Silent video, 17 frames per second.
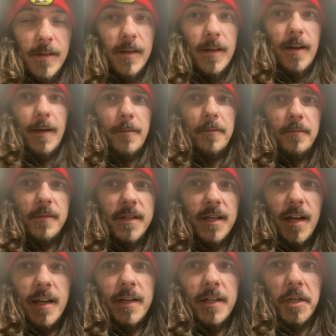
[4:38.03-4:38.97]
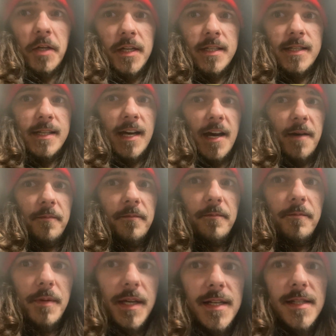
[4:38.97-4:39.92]
right, Dunkin' Donuts stopped
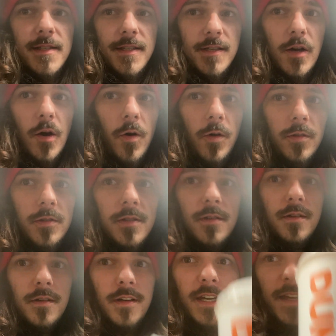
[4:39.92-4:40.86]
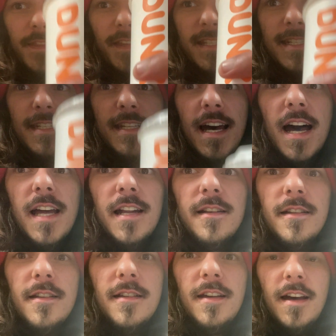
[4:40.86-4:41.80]
because it's cold and this is hot.
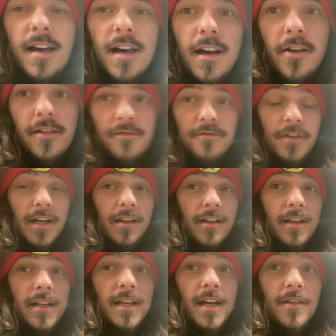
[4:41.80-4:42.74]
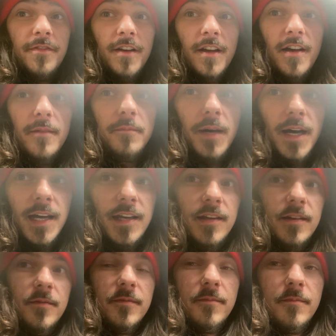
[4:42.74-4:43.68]
Funnily enough,
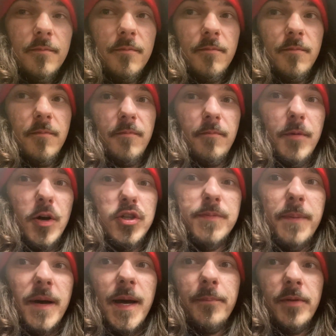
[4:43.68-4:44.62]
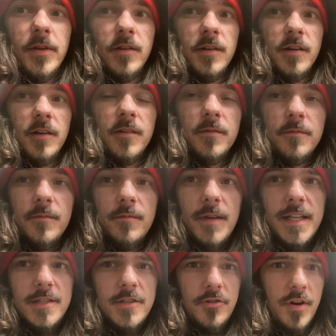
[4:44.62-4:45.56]
my most popular
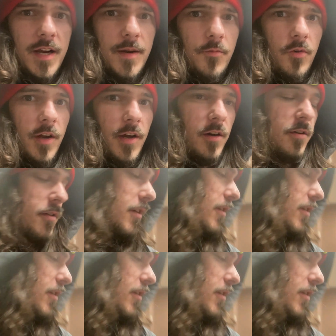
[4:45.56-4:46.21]
Instagram reel